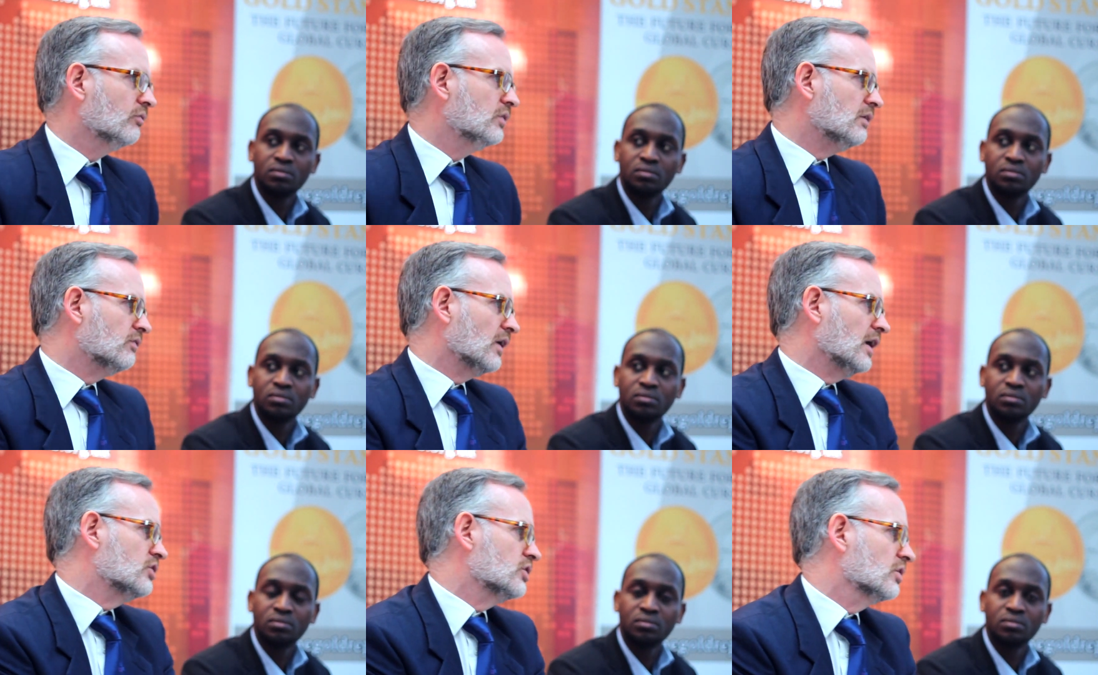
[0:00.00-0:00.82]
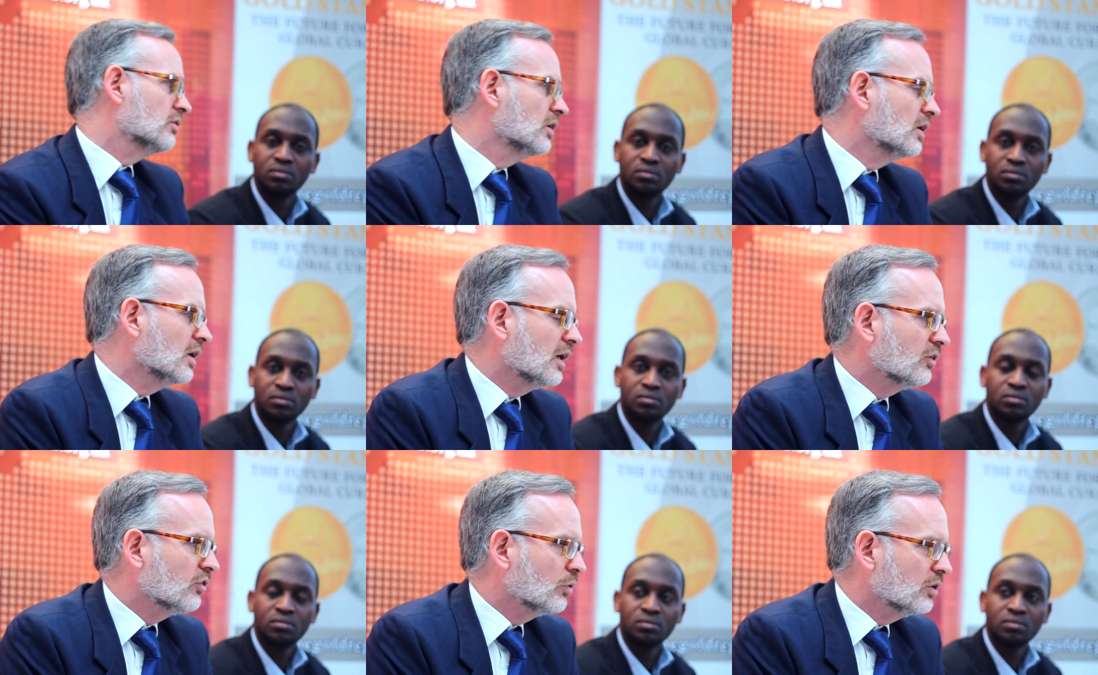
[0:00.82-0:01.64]
Speaker 1: of deflation.
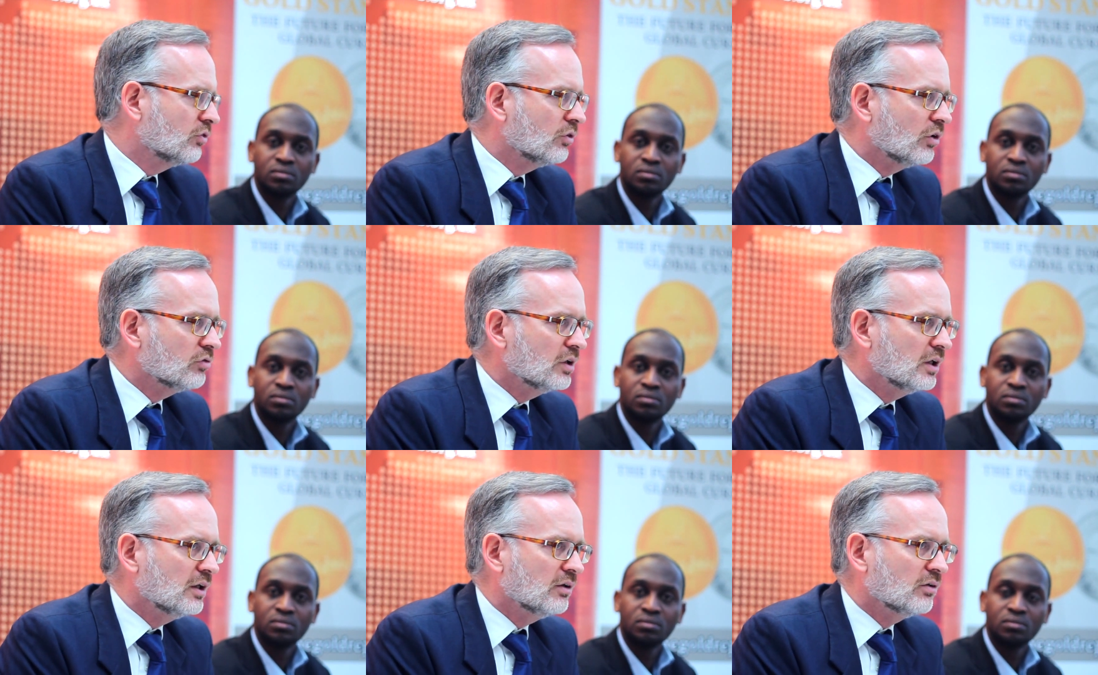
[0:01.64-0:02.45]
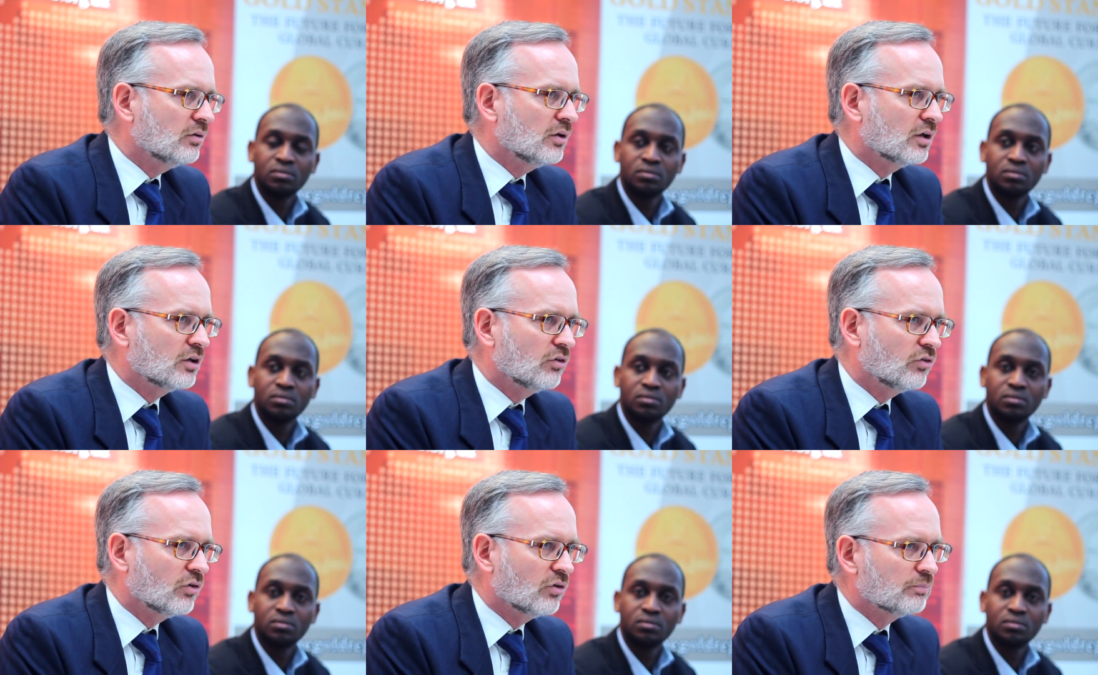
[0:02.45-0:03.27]
So it is not really a
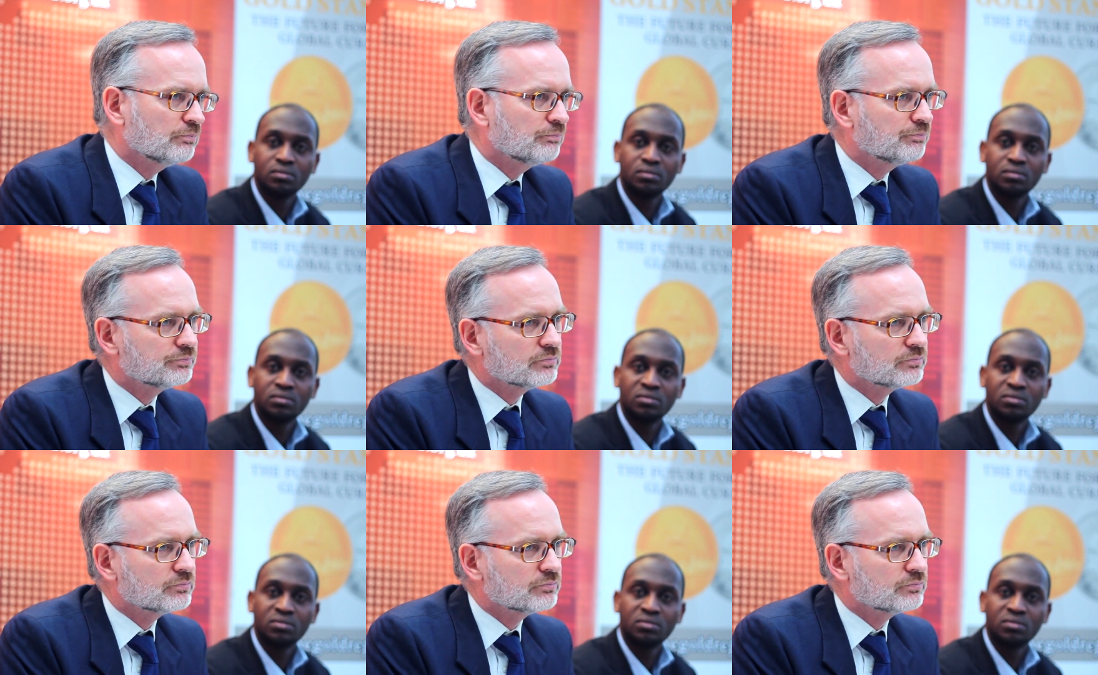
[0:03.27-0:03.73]
concern.